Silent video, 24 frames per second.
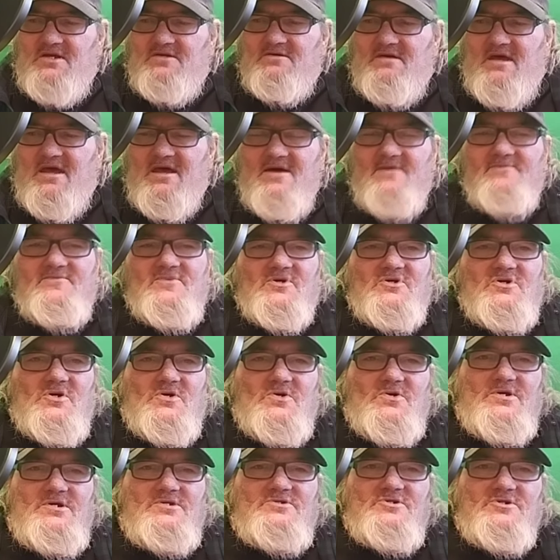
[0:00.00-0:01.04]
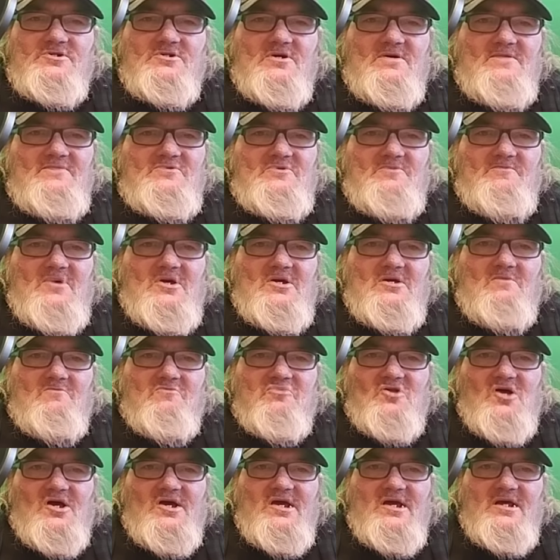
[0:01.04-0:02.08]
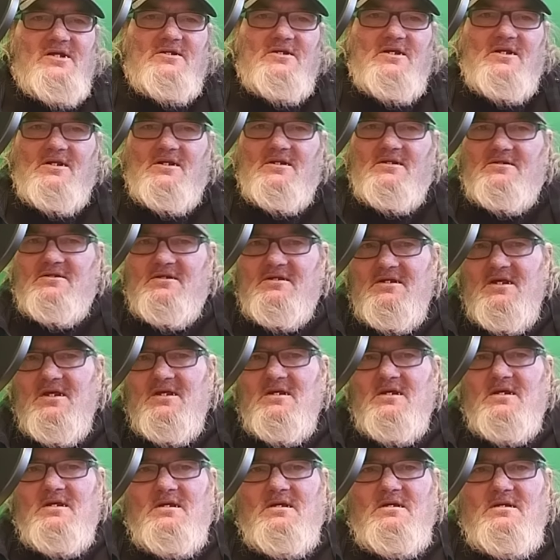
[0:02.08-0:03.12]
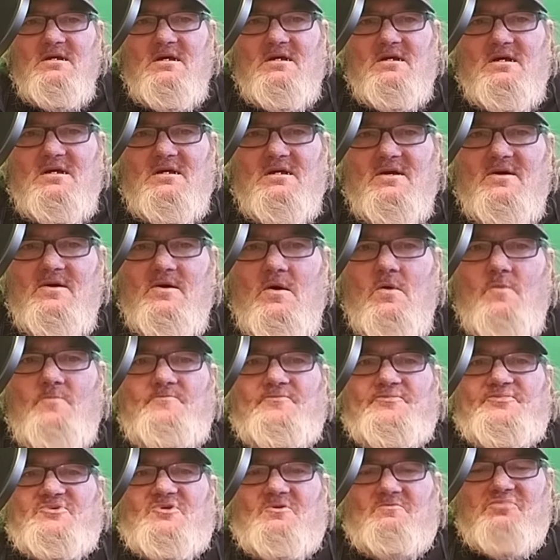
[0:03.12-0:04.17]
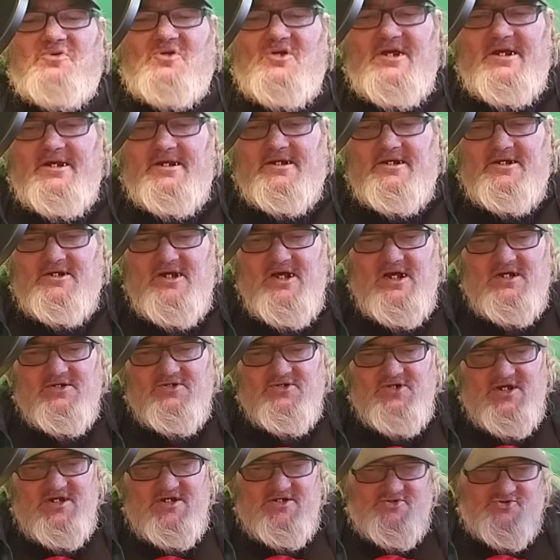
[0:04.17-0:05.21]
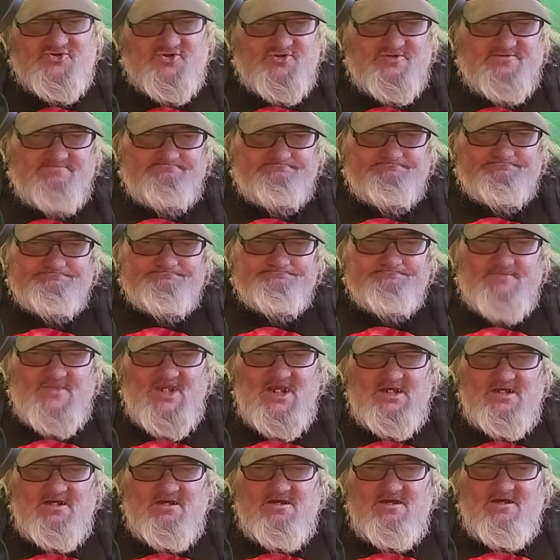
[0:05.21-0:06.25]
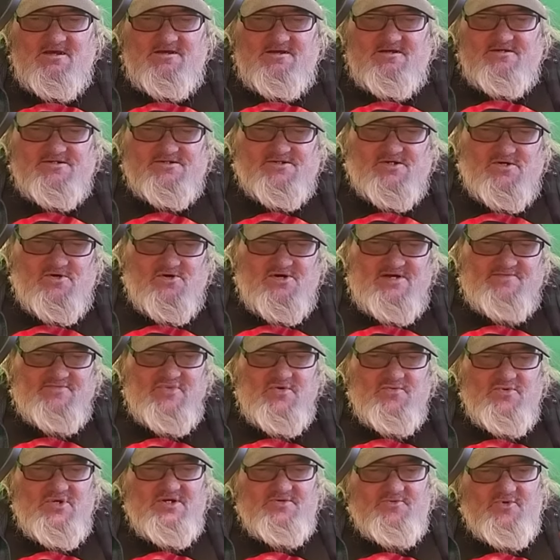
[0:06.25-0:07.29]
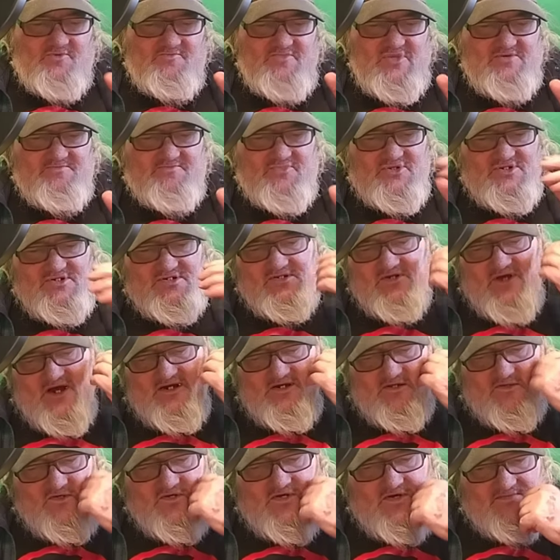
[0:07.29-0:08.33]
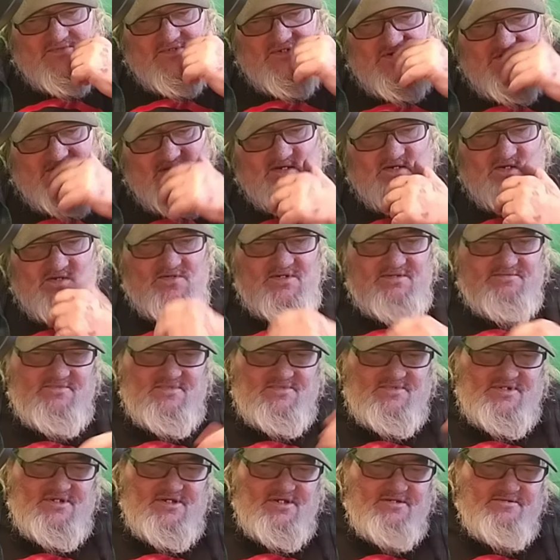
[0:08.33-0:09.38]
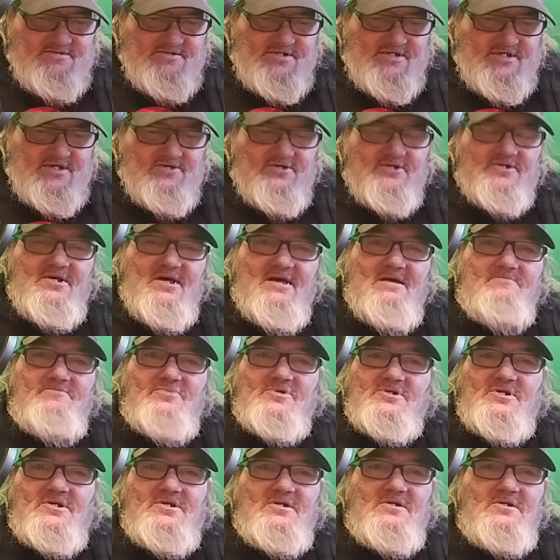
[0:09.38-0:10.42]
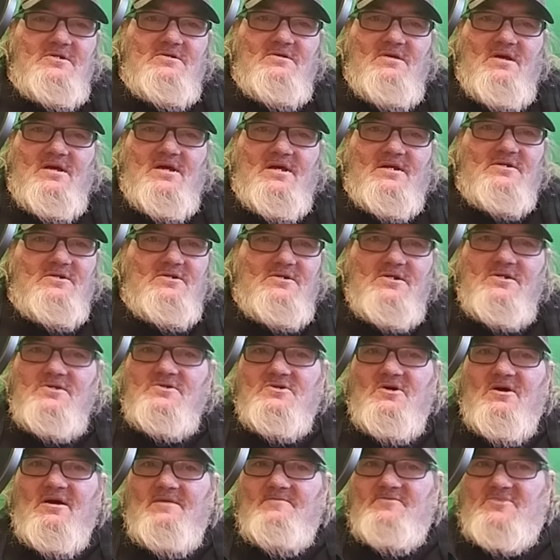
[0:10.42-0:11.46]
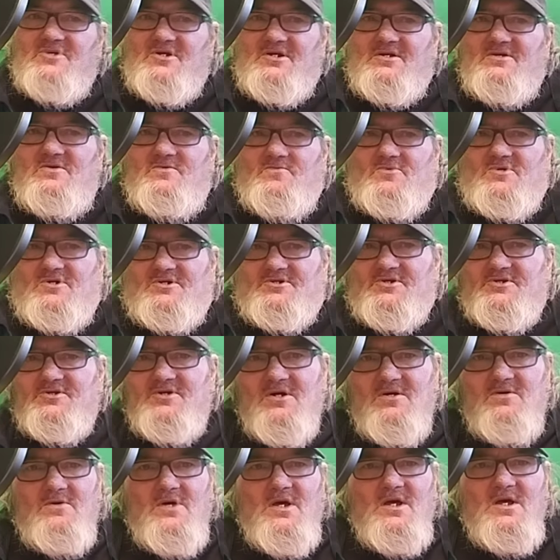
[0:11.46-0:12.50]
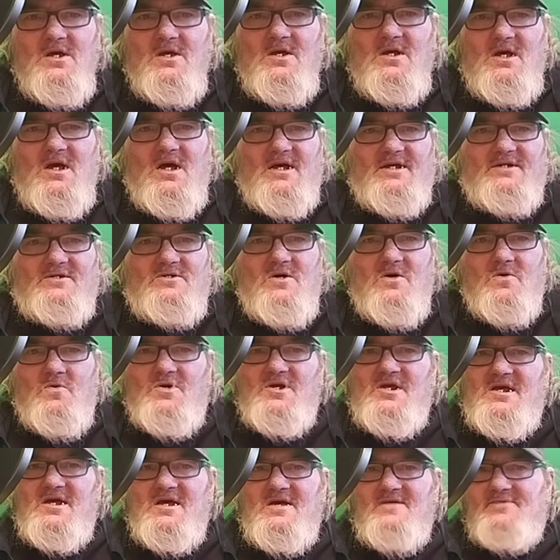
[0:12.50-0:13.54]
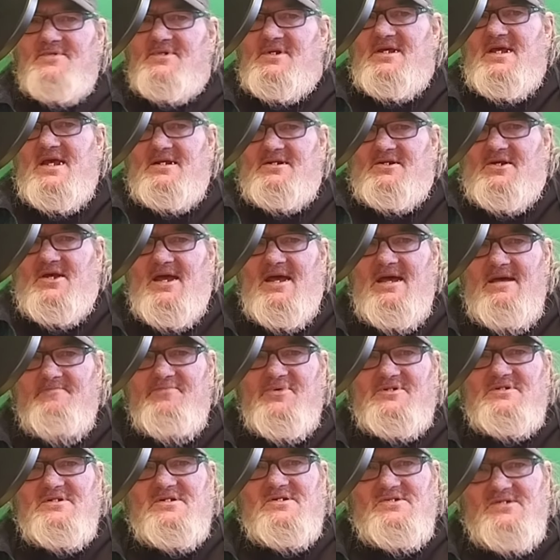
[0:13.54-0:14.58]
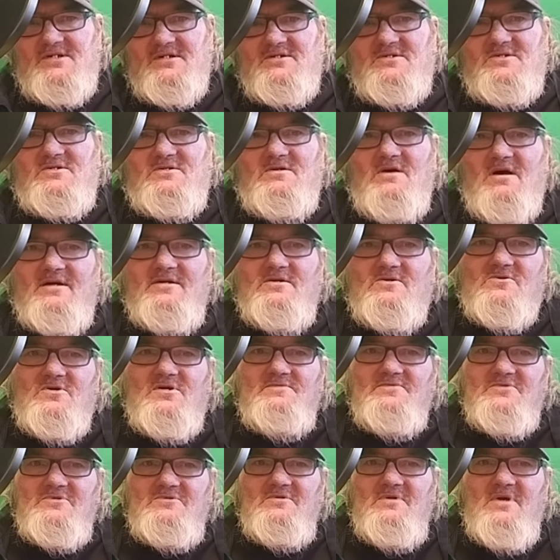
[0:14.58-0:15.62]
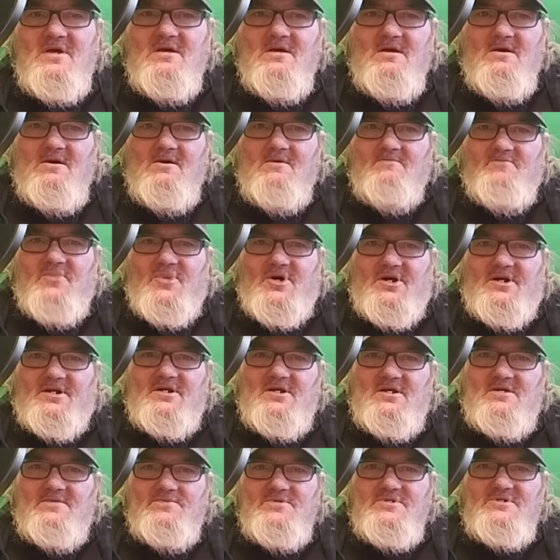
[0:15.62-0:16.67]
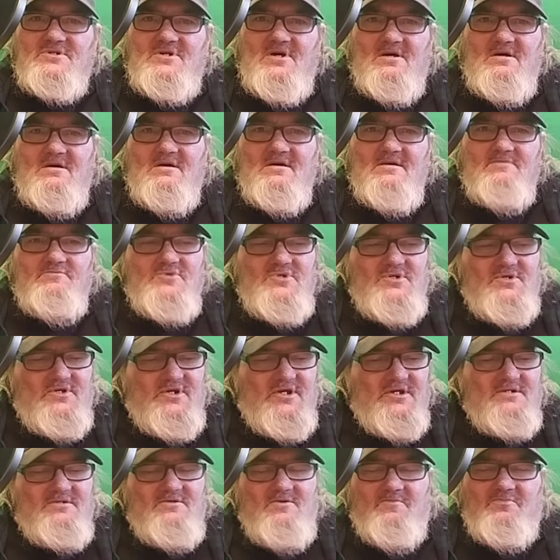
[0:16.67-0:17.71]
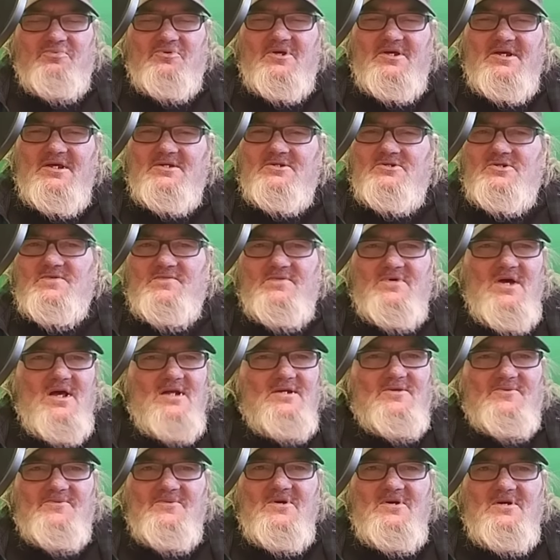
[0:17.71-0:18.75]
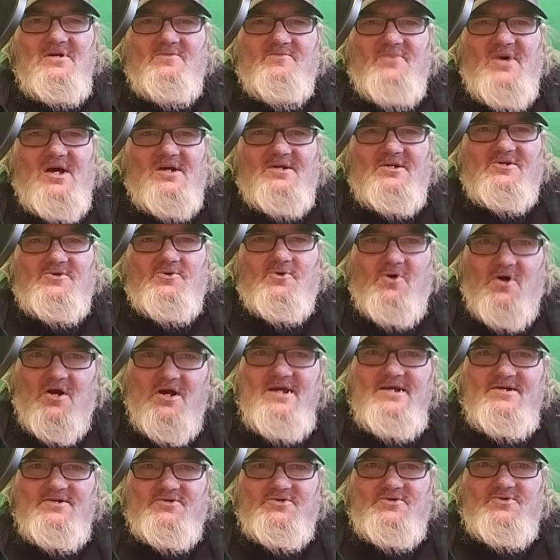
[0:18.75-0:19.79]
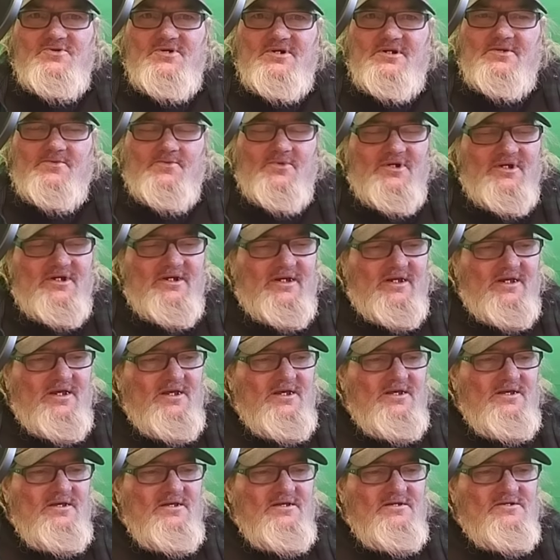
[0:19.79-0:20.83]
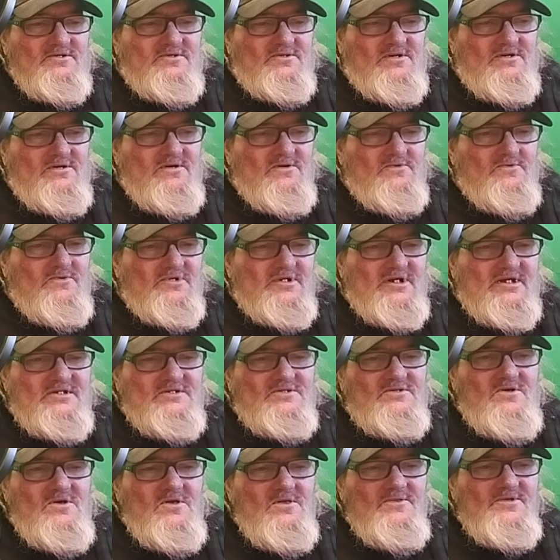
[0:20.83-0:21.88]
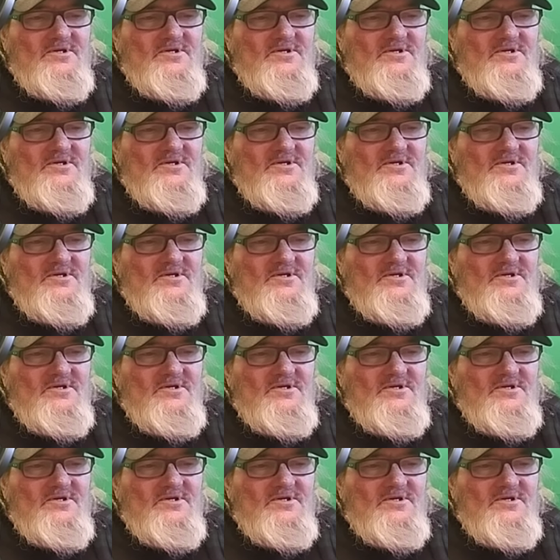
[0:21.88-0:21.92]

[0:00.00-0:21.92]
have the courage enough to make a plan and uh, help the plane get out of danger. So everyone remembers 9/11, and eh, it could happen any, at any time to anyone. You know, I know we haven't had it happen since 9/11, but every time you get in a plane, you've got to think about it, or I do anyway. So when I saw